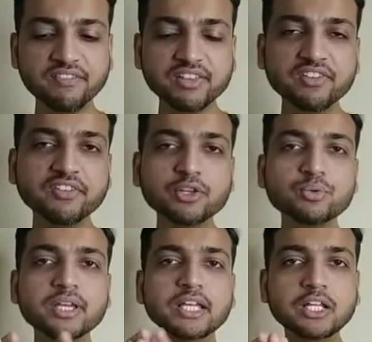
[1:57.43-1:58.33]
when we will
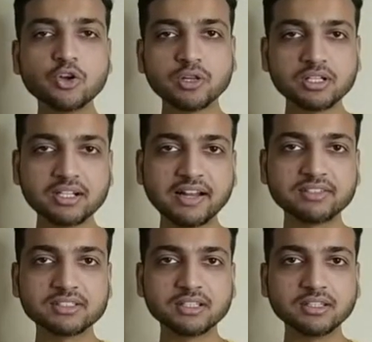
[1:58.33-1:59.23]
do in-order
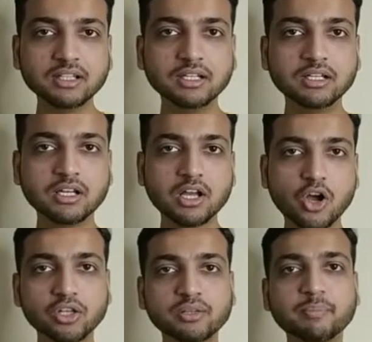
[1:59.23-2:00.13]
traversal
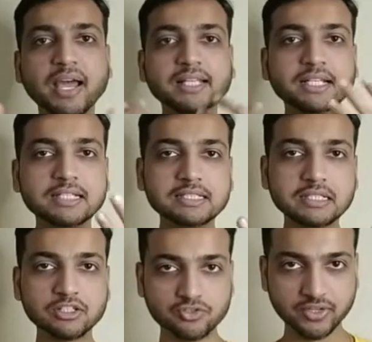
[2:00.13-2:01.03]
on a binary
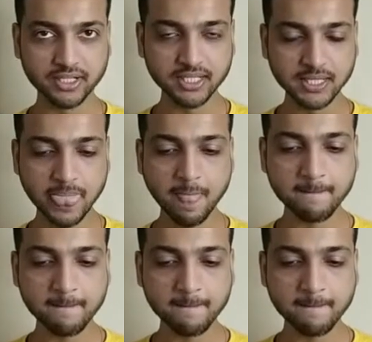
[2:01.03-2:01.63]
search tree,